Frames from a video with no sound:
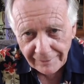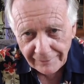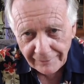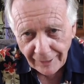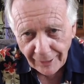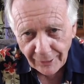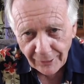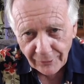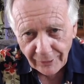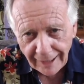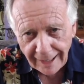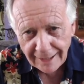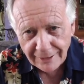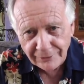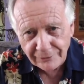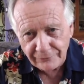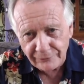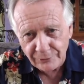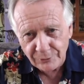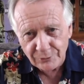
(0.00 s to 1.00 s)
our
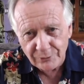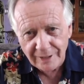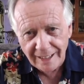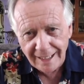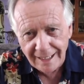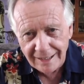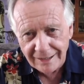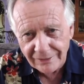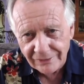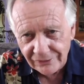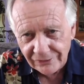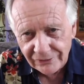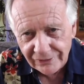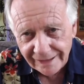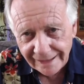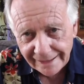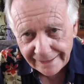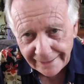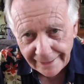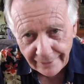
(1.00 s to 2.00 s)
last few days
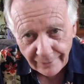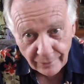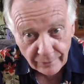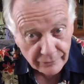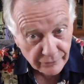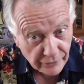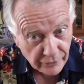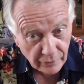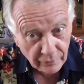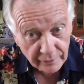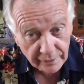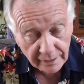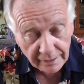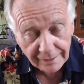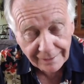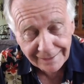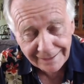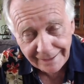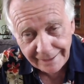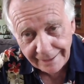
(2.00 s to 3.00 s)
in Arizona
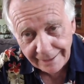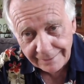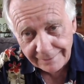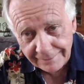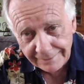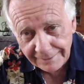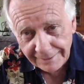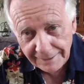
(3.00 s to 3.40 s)
again.